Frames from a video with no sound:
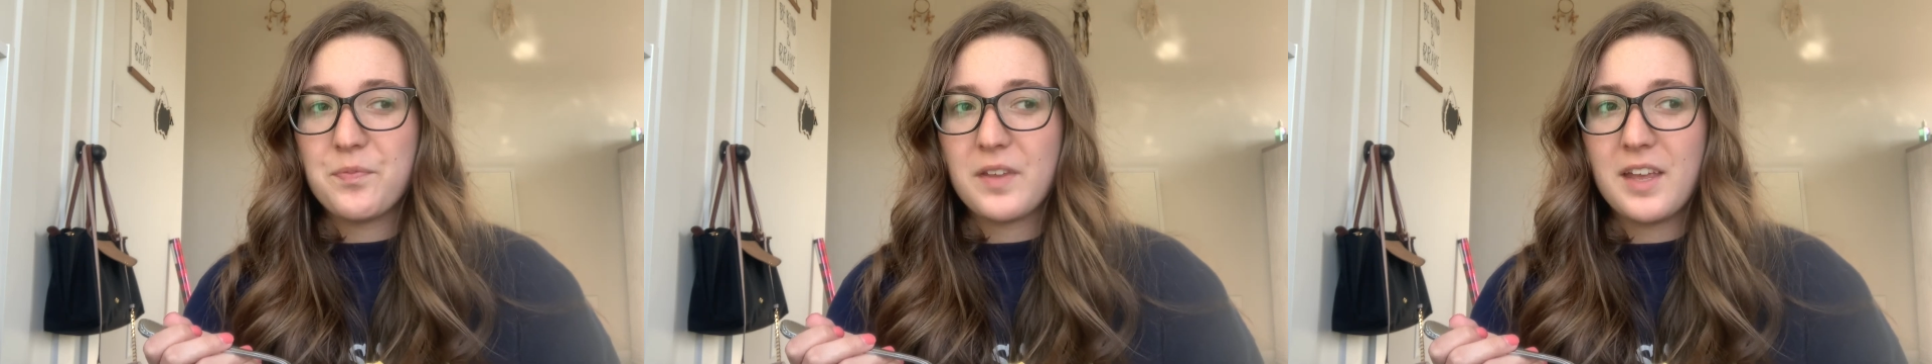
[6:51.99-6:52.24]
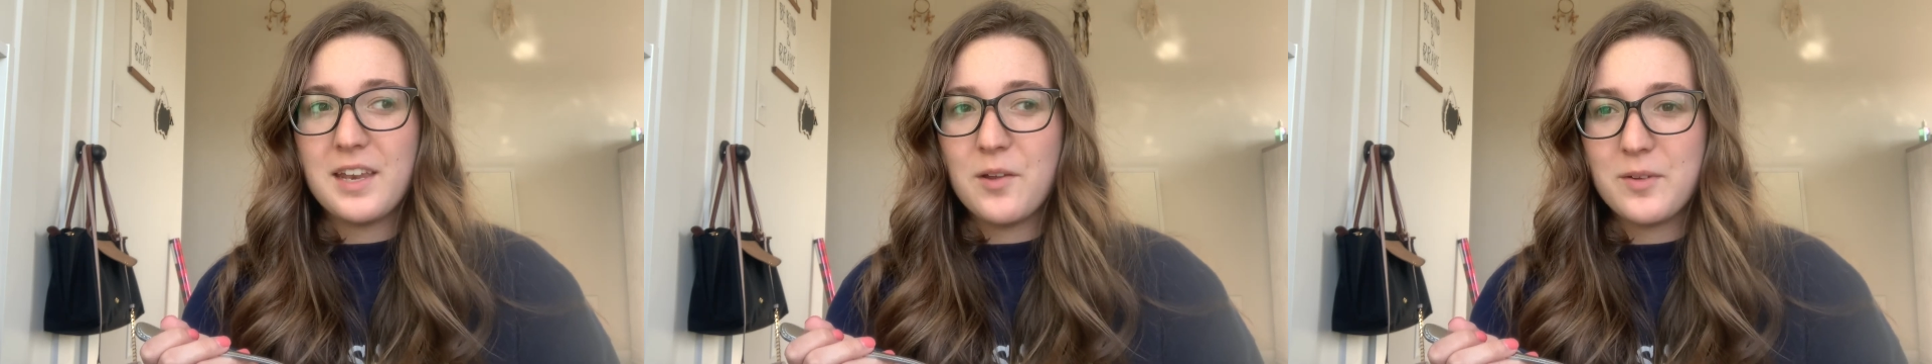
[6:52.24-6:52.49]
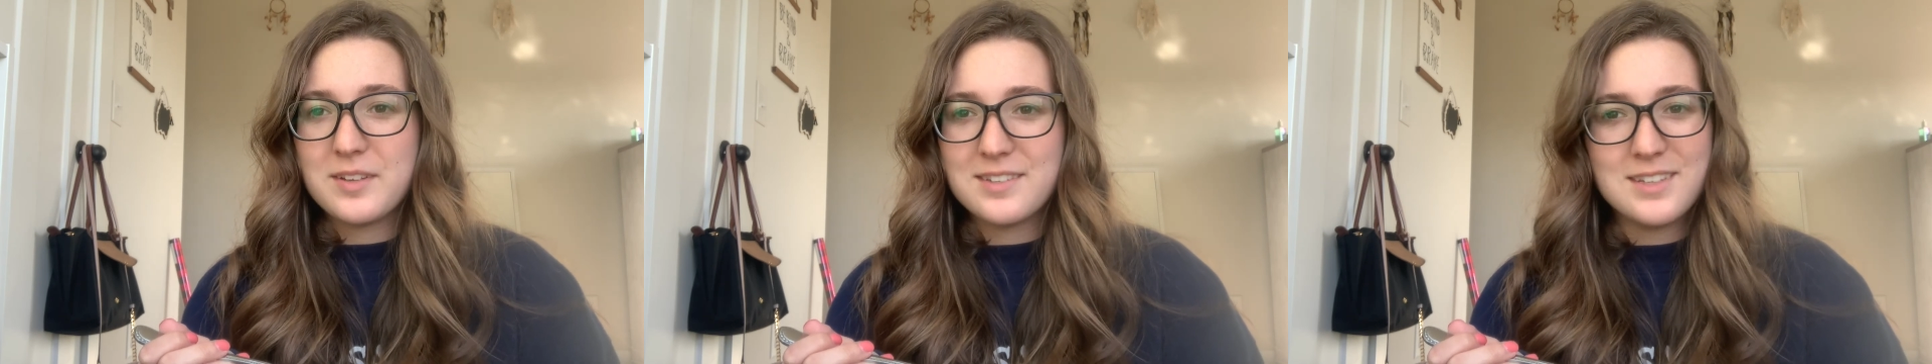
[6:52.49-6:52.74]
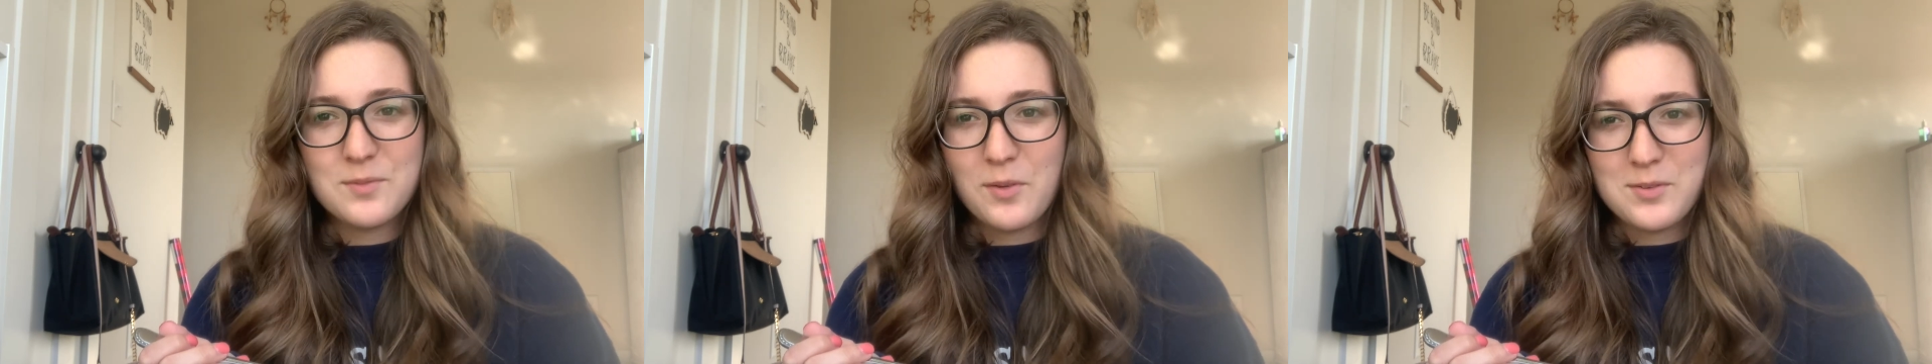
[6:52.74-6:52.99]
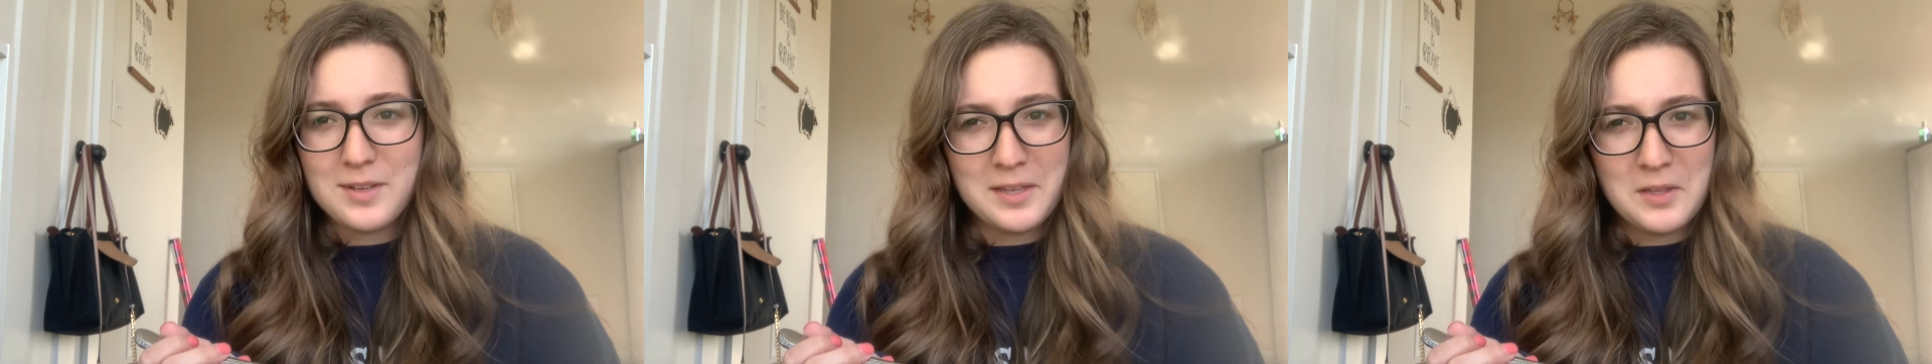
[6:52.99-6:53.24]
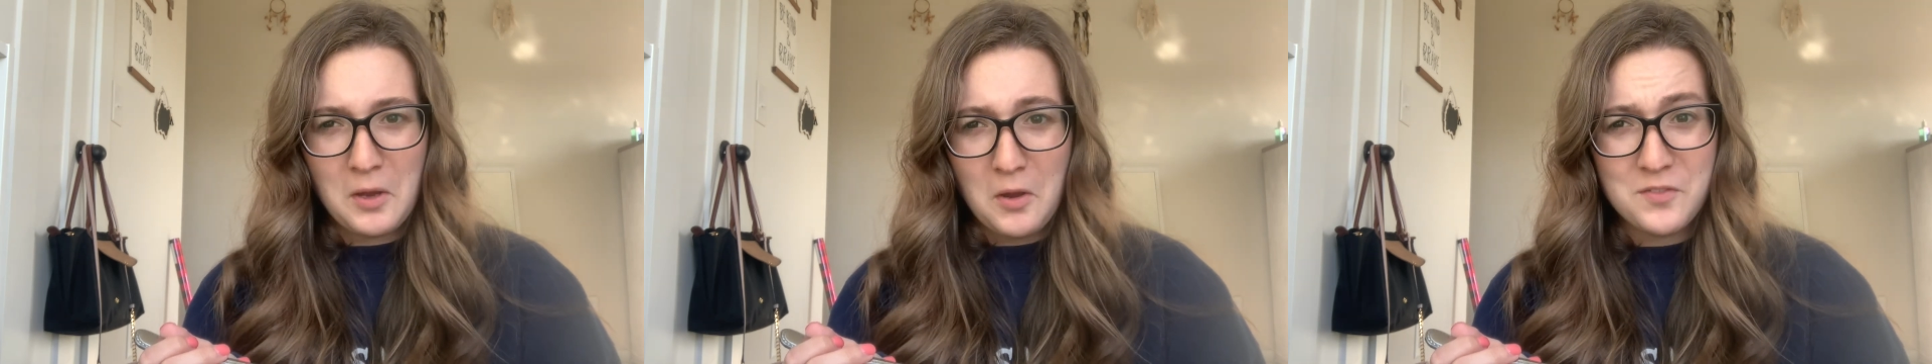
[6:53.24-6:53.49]
I didn't want to sneeze while I was taking
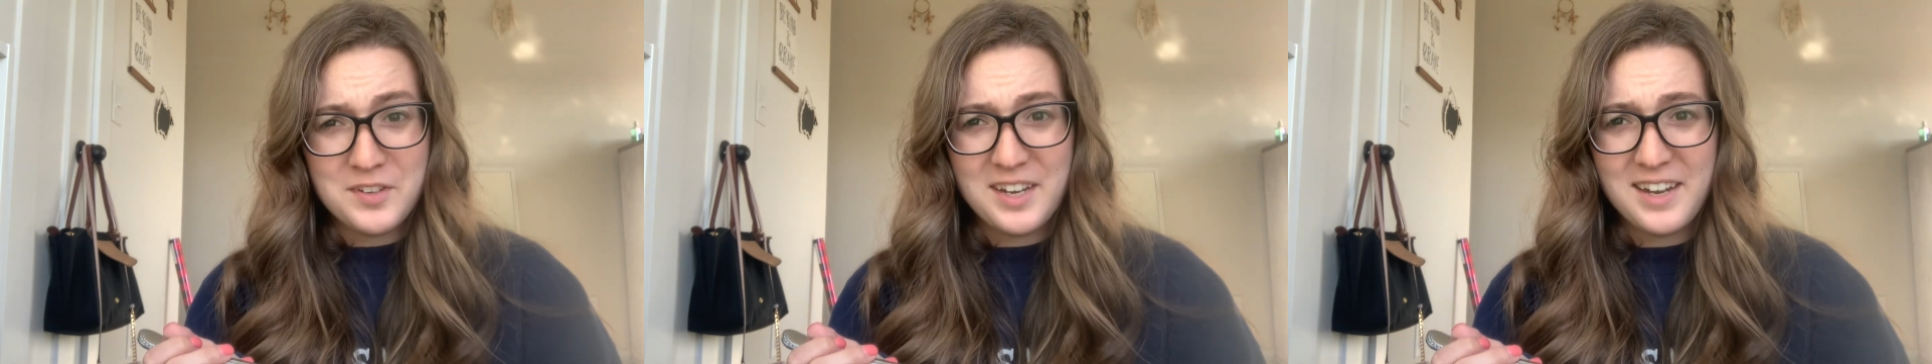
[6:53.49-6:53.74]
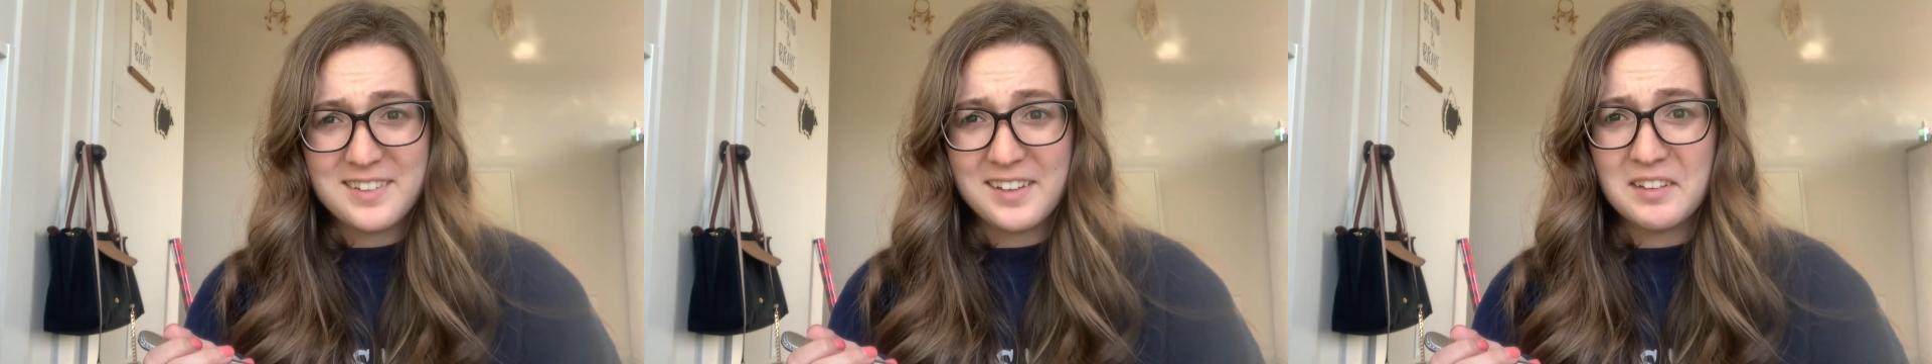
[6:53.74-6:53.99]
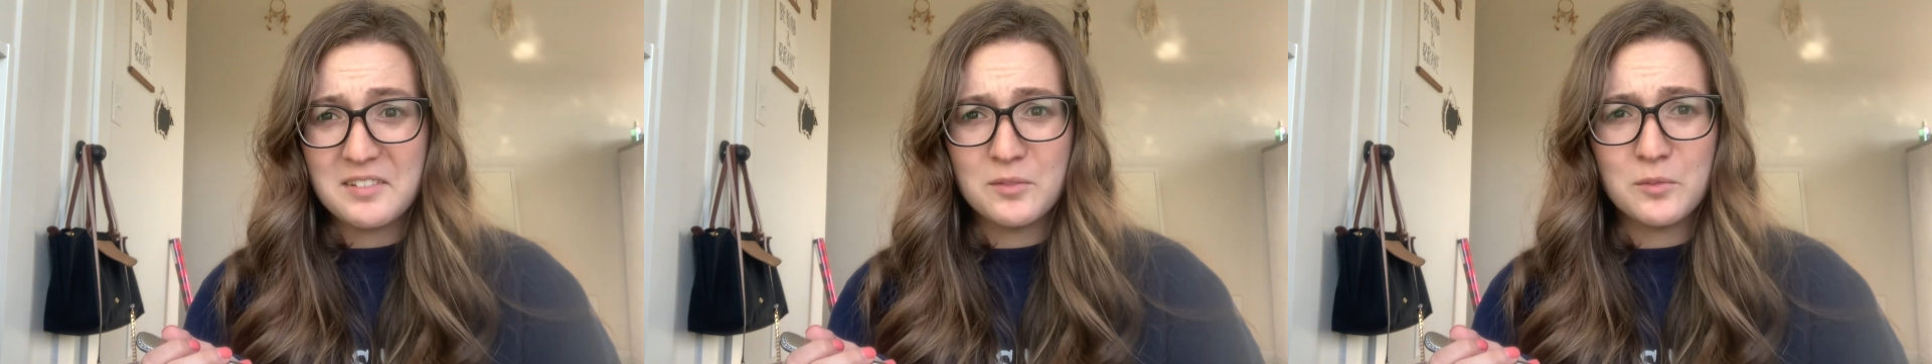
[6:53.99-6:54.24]
the COVID test. Like,